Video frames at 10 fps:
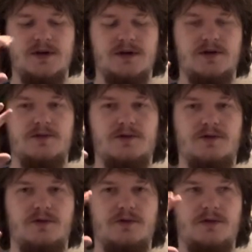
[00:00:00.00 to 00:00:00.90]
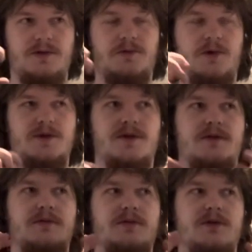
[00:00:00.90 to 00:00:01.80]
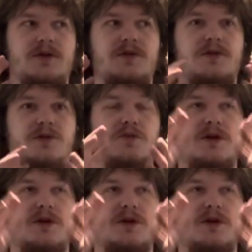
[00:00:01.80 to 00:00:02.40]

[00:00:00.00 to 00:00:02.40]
their tools want to consume